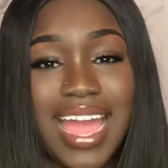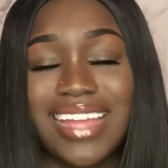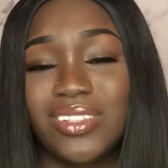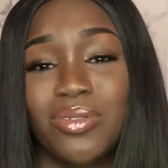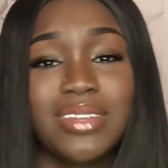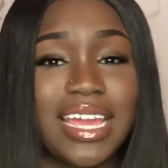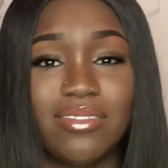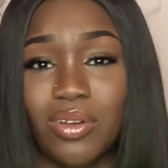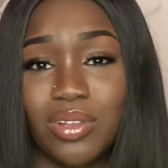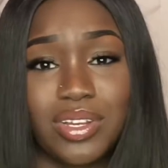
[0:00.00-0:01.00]
I don't
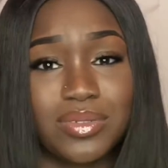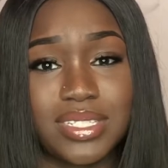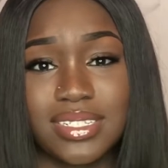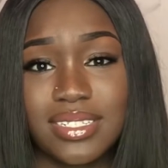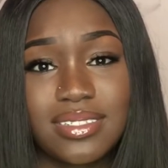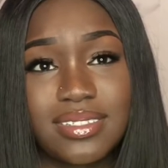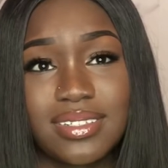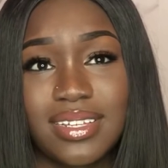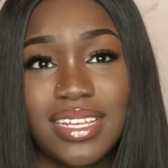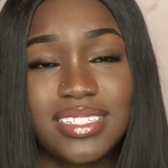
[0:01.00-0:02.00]
like roller coasters.
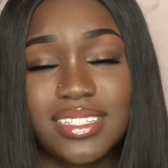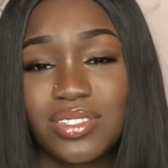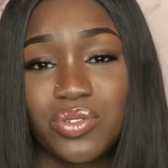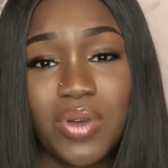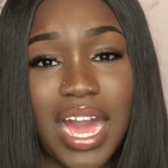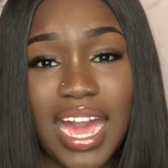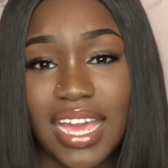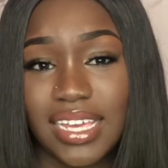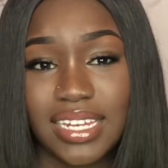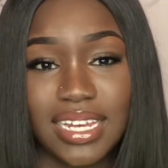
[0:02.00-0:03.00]
It's just too
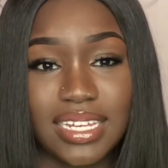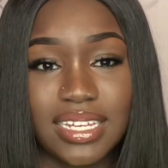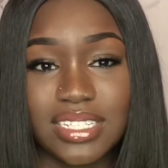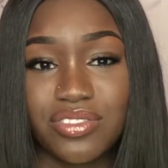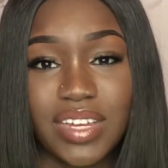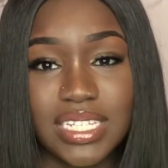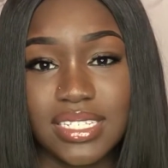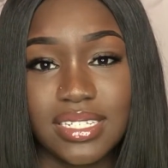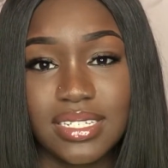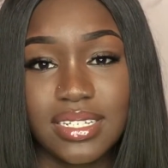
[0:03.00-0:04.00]
high and like it's
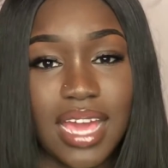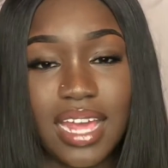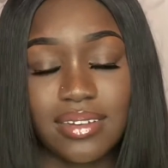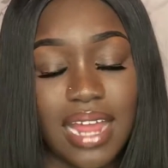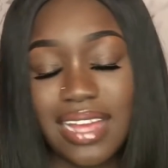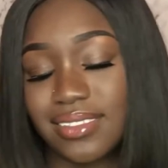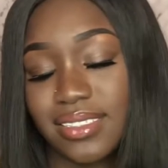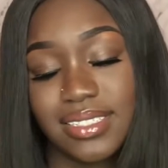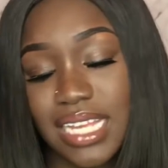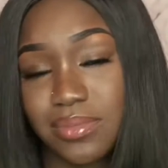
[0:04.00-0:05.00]
crazy. I,
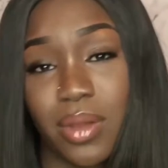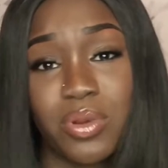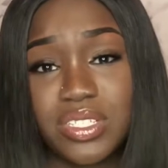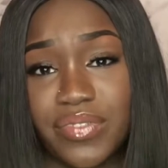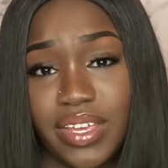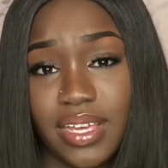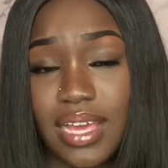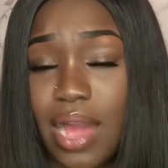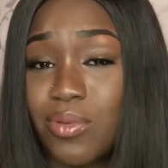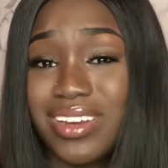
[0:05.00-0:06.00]
that's my worst
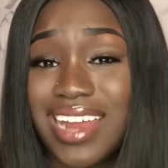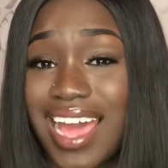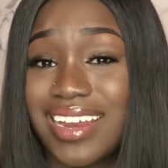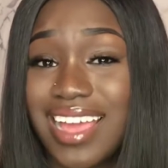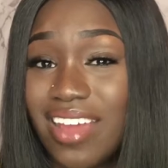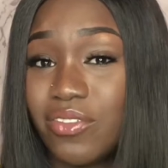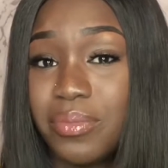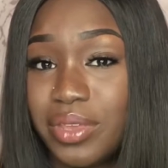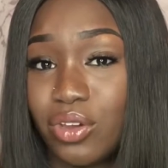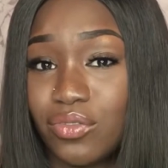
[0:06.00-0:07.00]
fear. I would not
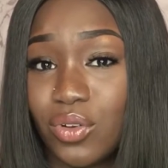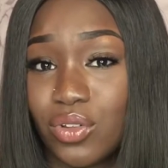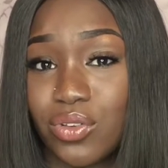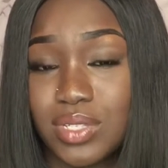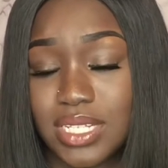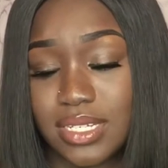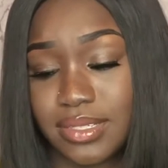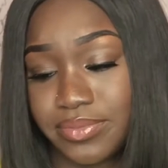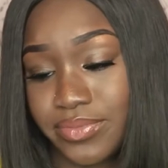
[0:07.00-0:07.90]
ever be on a roller coaster.